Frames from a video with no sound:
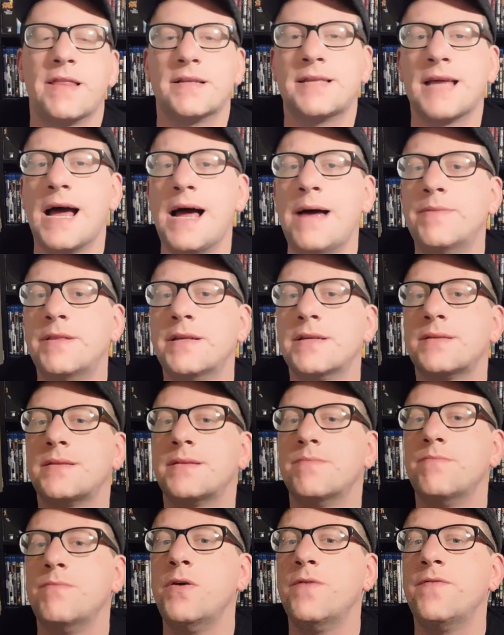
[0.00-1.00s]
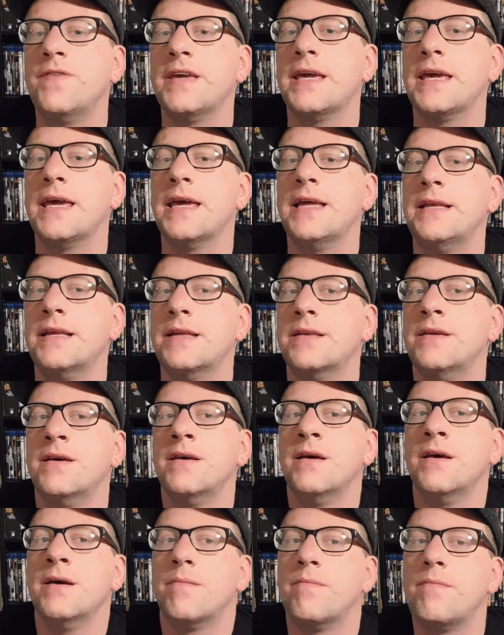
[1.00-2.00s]
the time this movie ended,
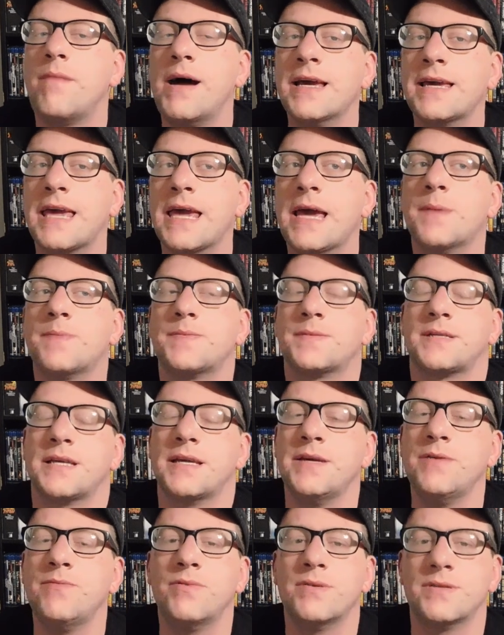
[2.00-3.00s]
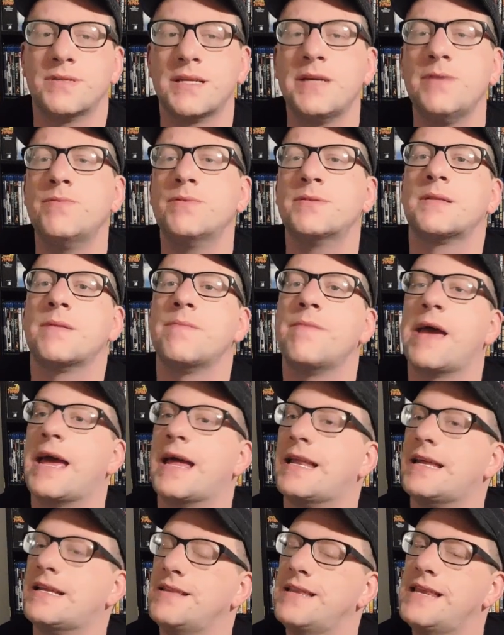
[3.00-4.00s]
Mike Epps, he was he was the
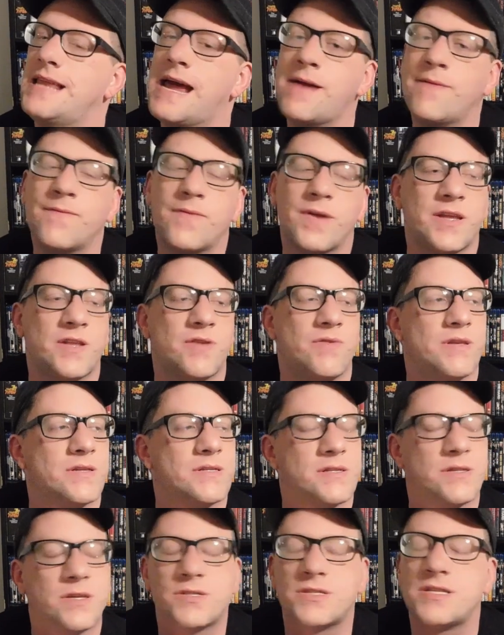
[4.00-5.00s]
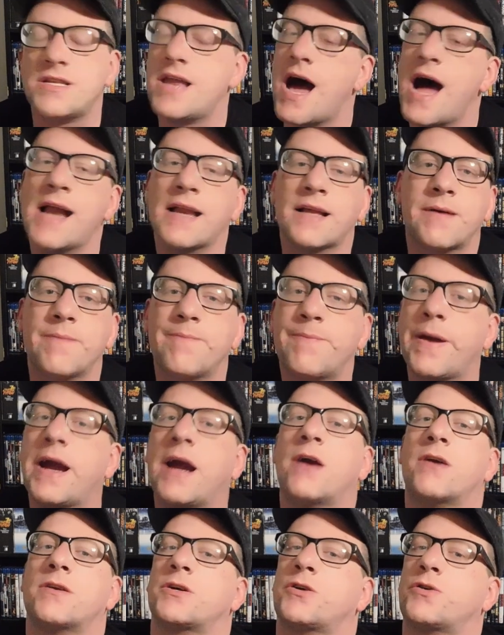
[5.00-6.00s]
man. He never he does not
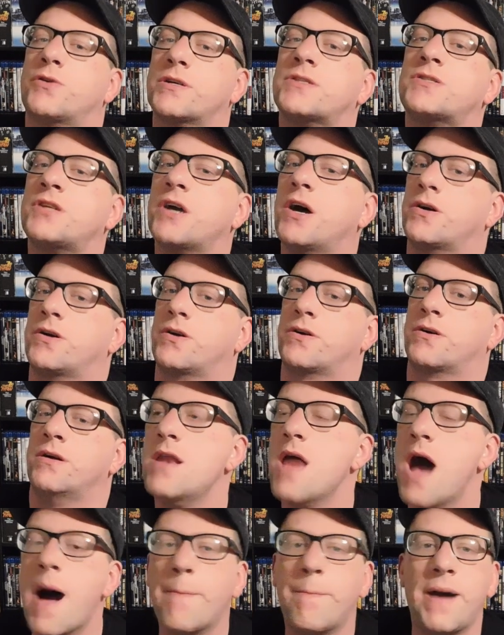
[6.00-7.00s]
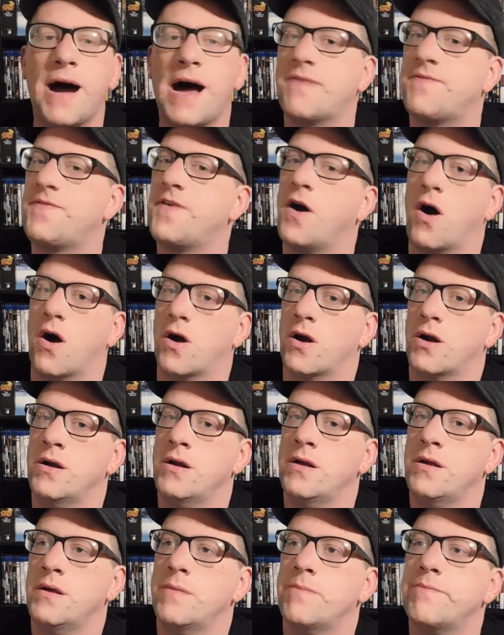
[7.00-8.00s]
compare to Chris Tucker, not by far.
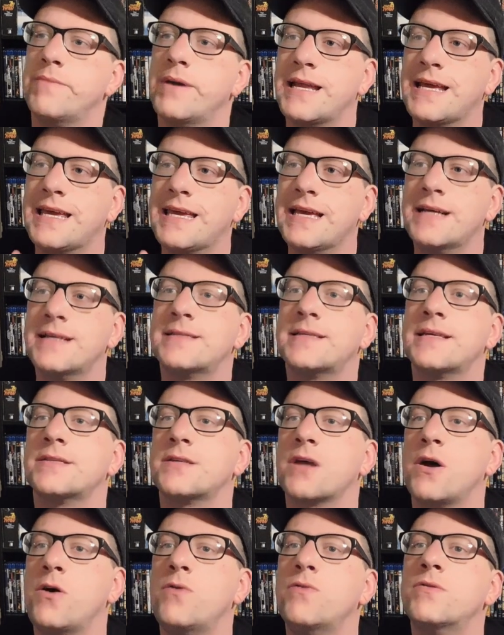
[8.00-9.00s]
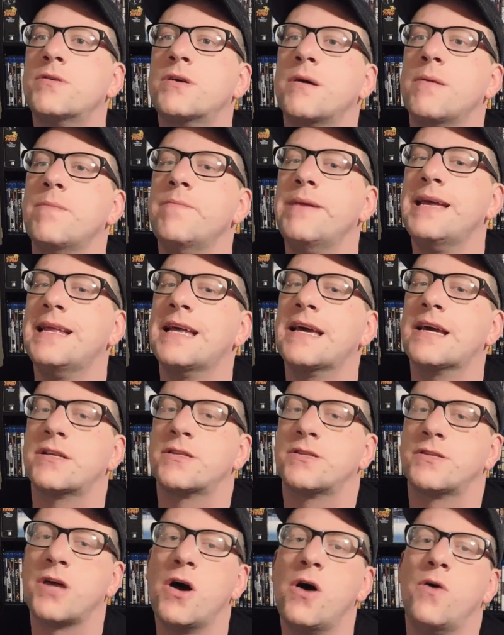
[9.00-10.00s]
But he is his own comedic
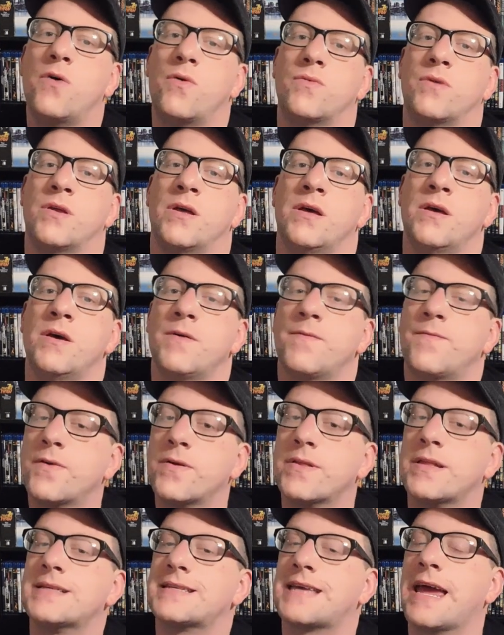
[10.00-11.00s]
tone for this